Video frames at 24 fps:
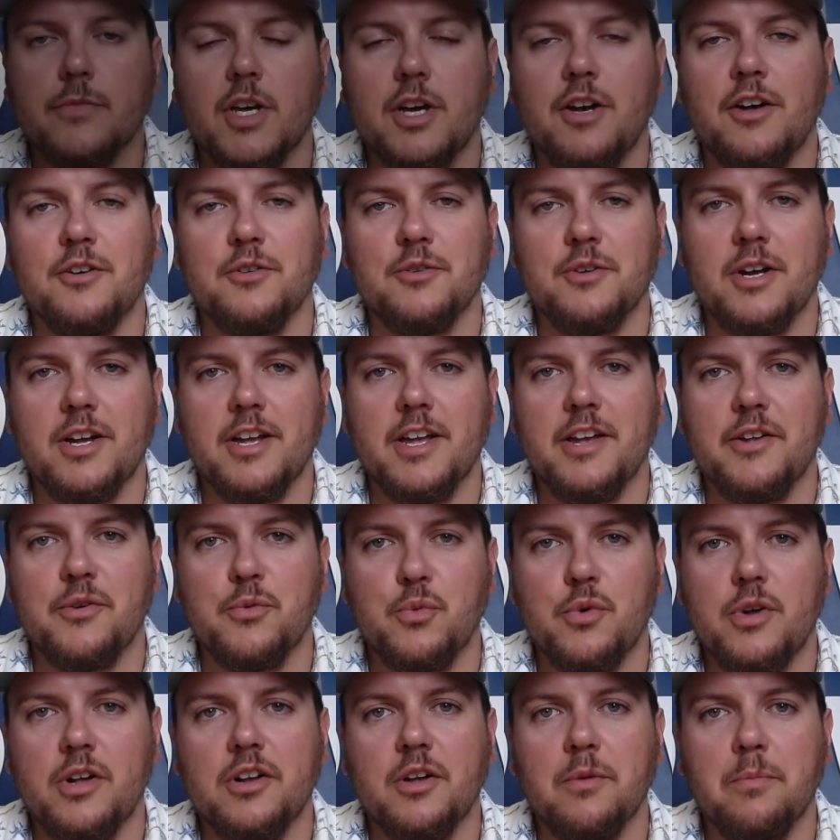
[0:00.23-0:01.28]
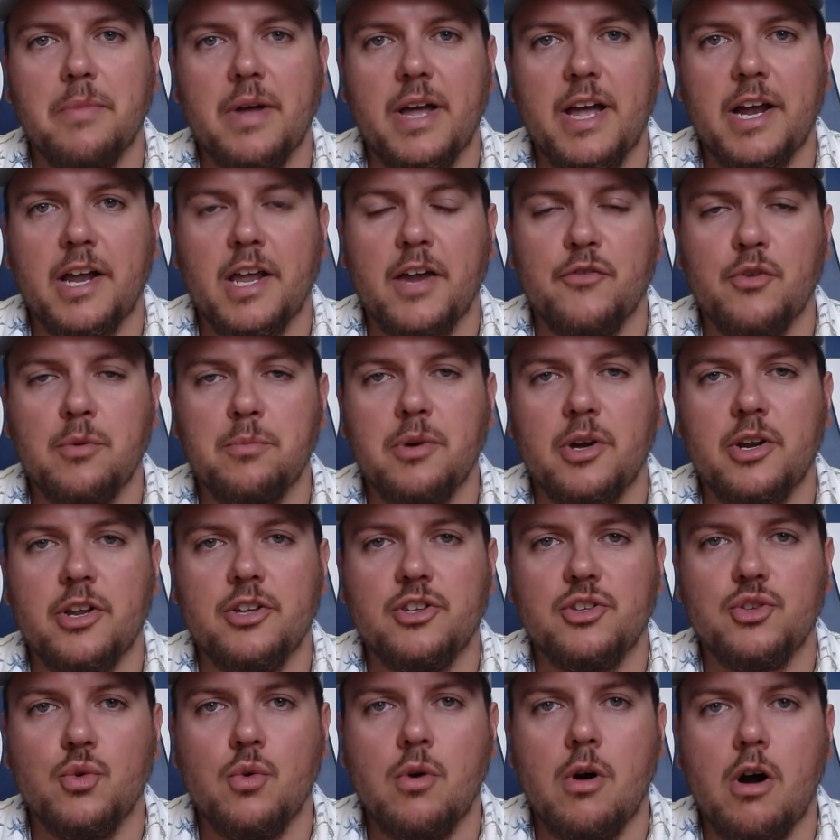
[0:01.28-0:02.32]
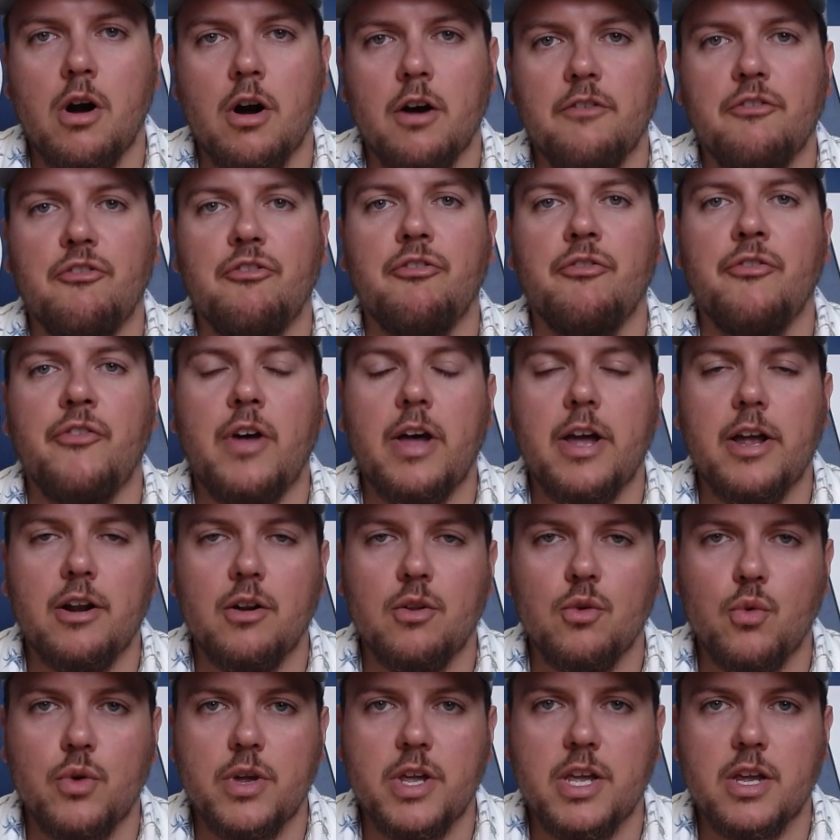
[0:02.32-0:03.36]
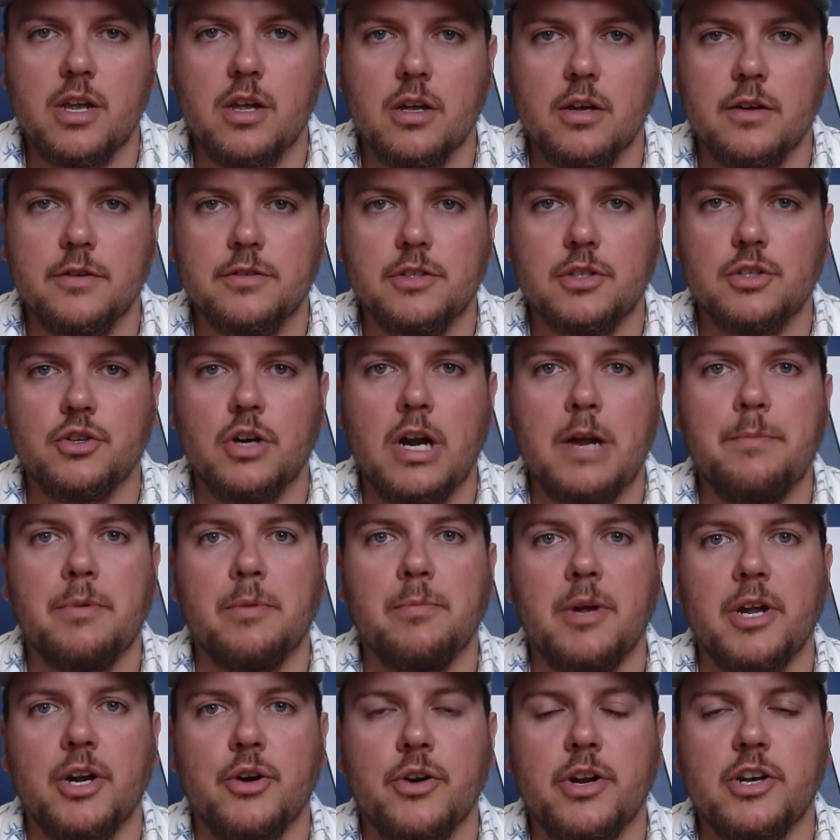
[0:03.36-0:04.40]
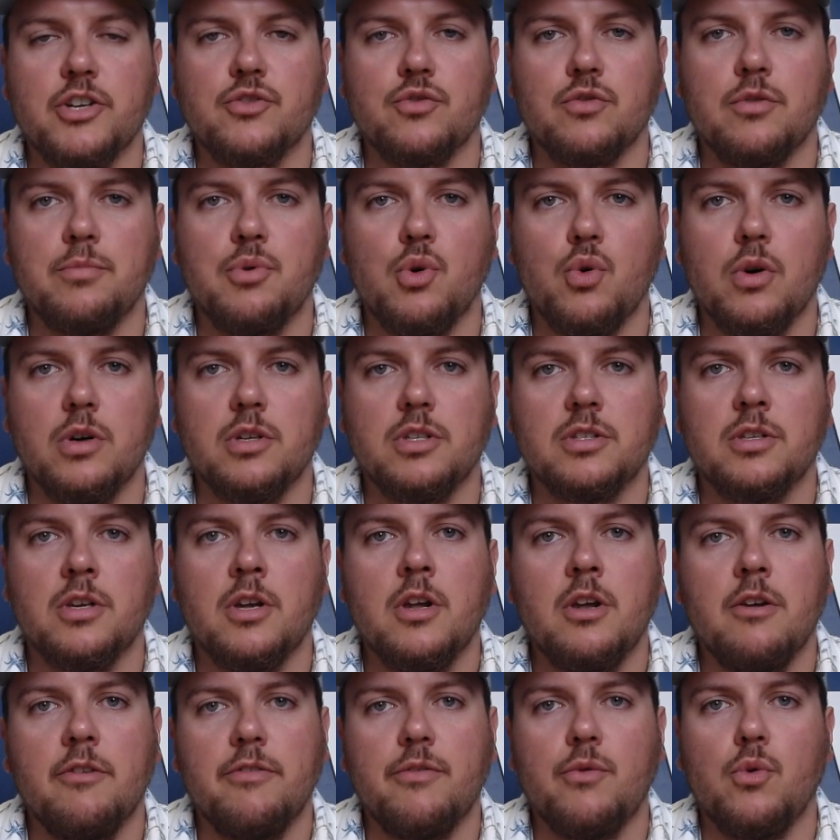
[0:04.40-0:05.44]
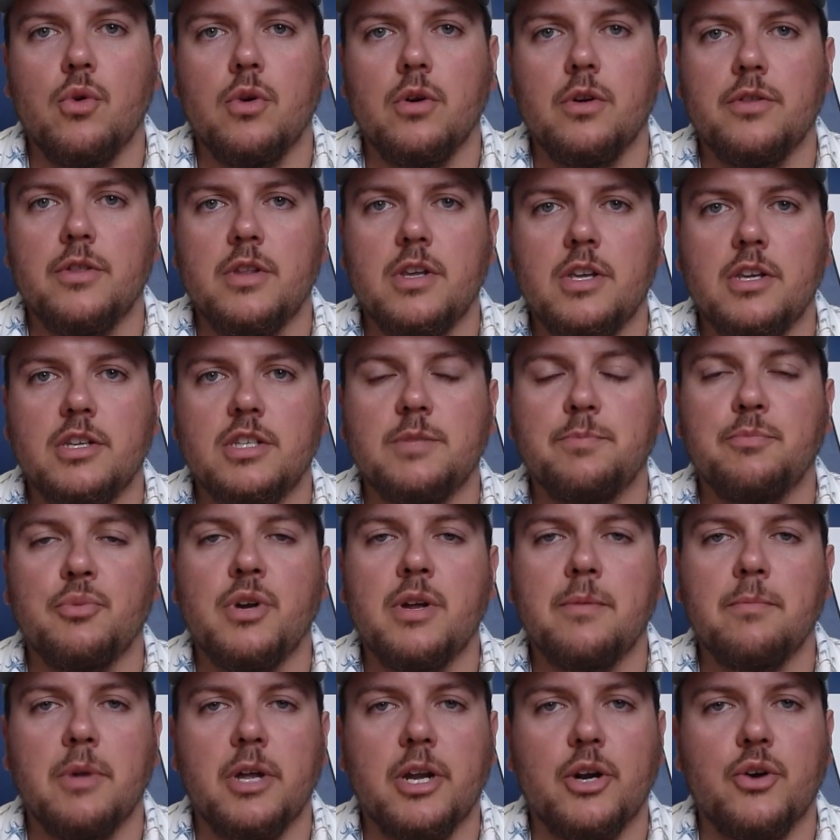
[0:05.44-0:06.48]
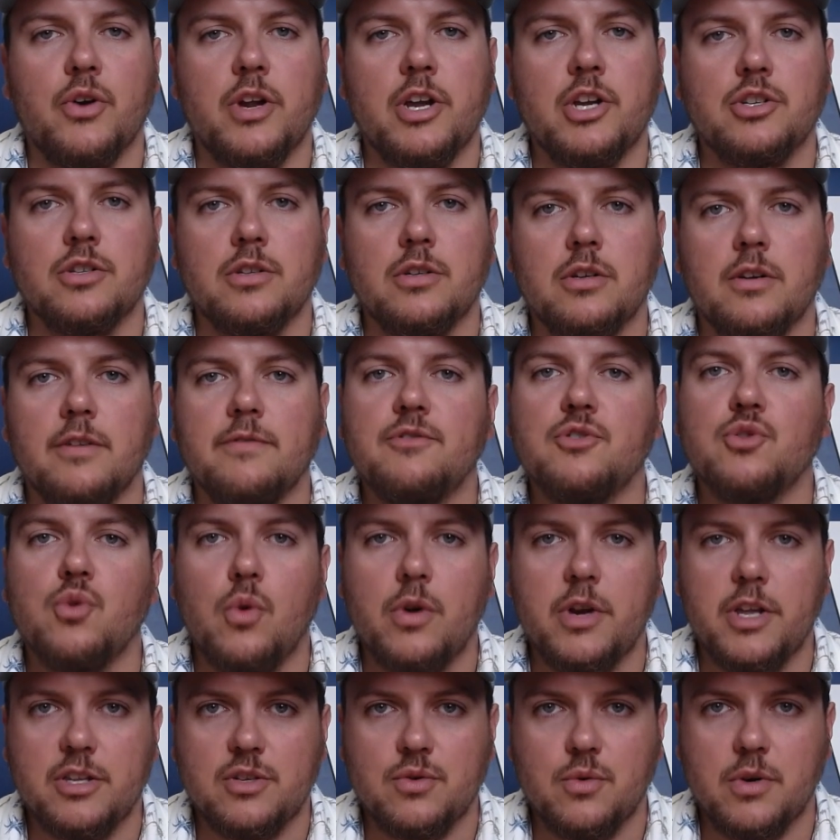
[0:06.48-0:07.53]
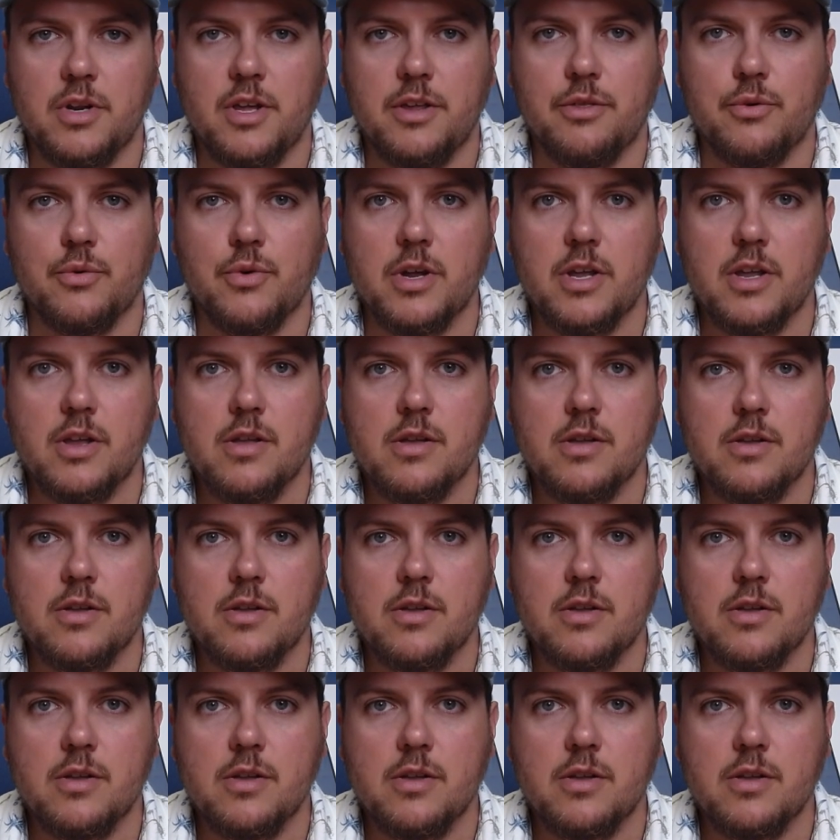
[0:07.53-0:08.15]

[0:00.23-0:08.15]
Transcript: All right, welcome back everybody to our final week of Striper Migration Reports for the spring migration of twenty twenty-three.